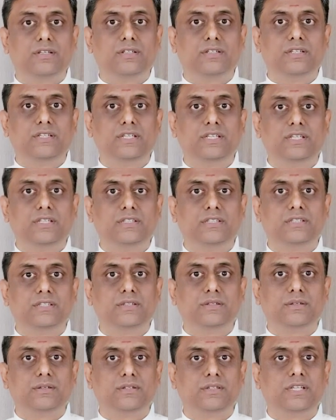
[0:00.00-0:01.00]

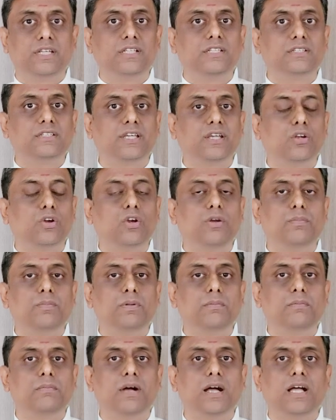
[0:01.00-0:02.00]
these things cannot
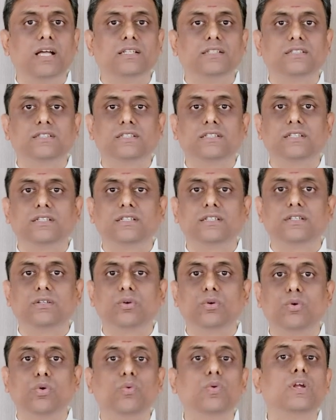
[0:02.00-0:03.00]
be
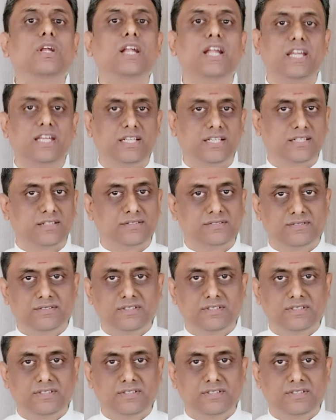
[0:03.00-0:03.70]
mastered overnight.